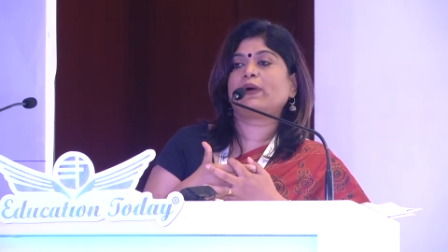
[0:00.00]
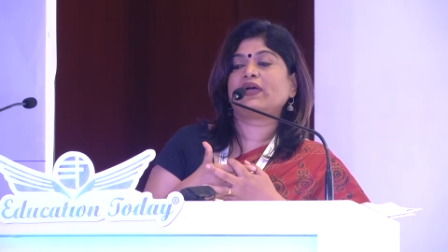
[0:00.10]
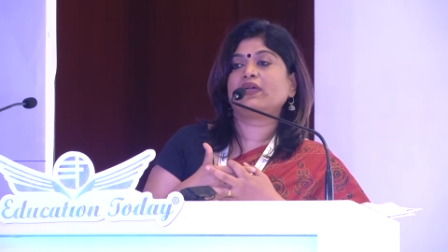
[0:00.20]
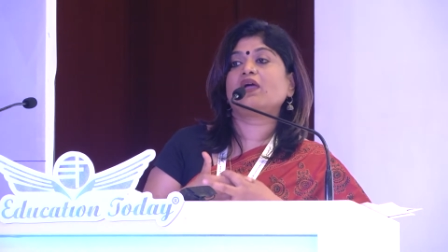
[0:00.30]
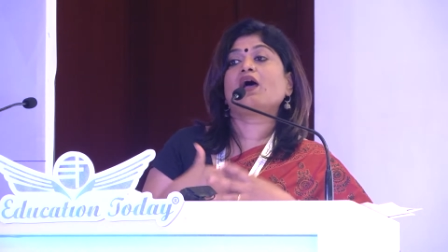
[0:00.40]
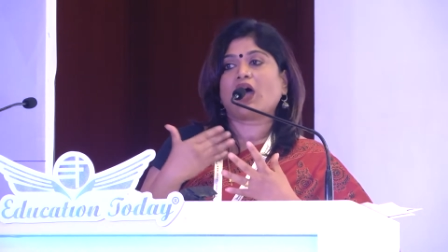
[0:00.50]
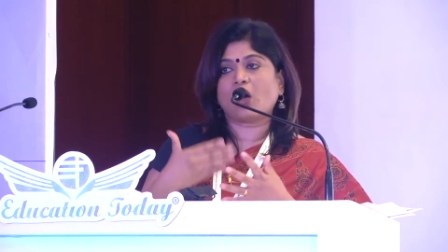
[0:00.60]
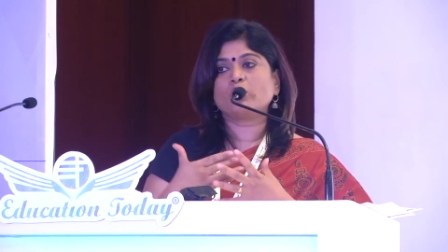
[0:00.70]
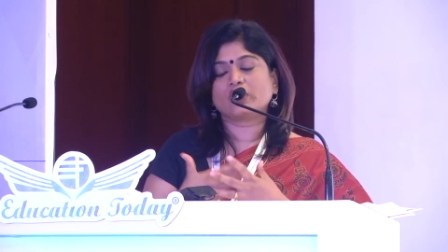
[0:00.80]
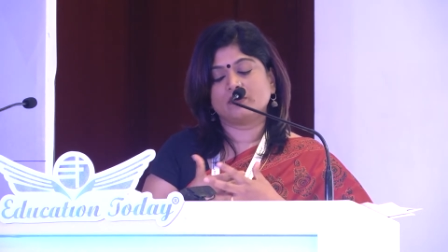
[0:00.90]
by
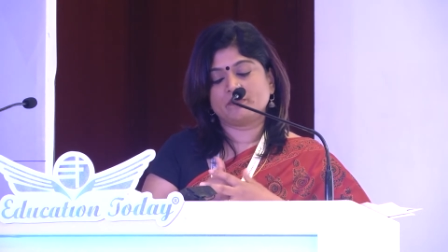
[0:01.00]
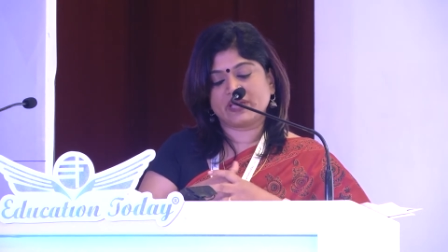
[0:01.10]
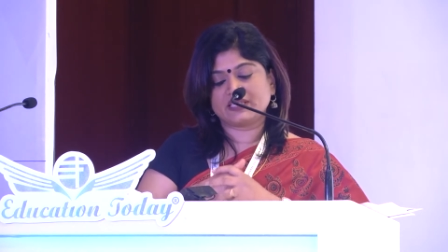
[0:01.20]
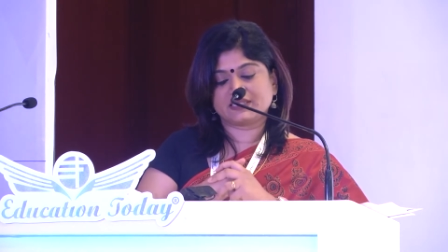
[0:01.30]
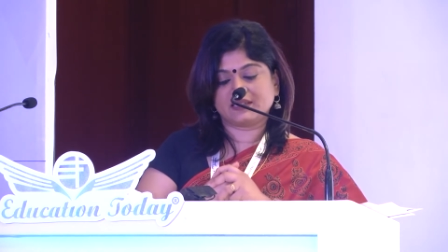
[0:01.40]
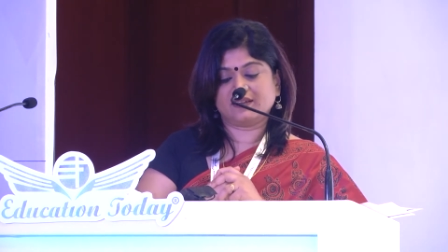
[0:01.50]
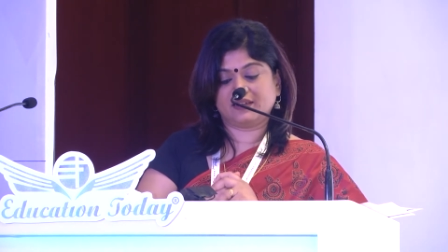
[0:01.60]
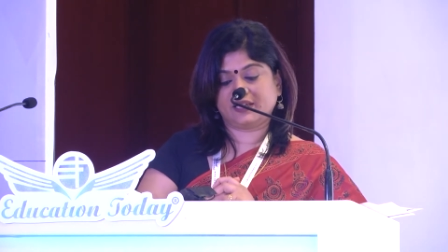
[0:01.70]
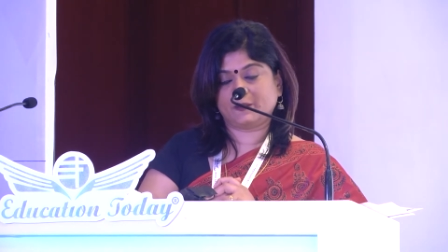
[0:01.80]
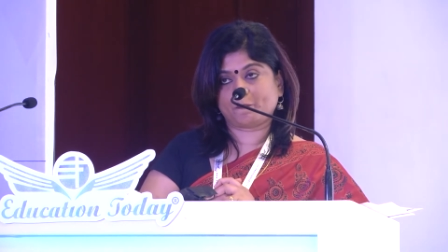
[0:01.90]
outcome-based
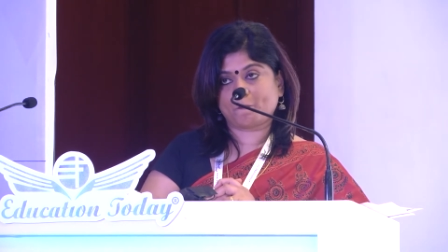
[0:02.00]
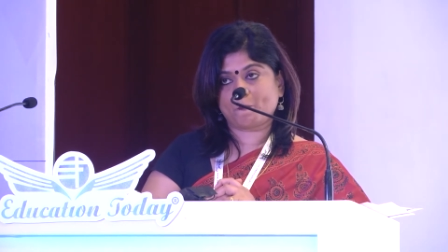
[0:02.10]
learning.